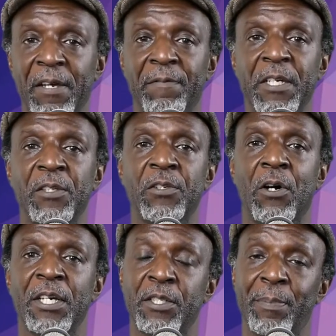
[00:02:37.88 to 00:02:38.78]
the
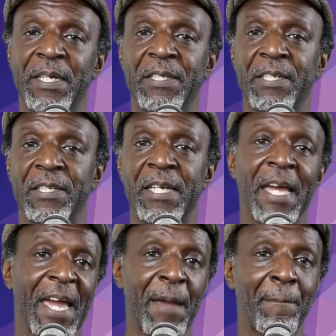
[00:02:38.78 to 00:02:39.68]
entire species,
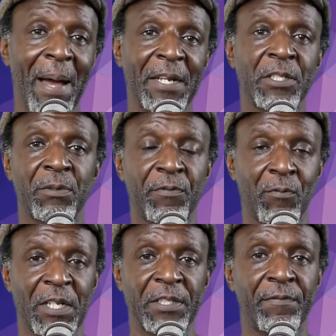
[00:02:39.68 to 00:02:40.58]
in balance with the rest of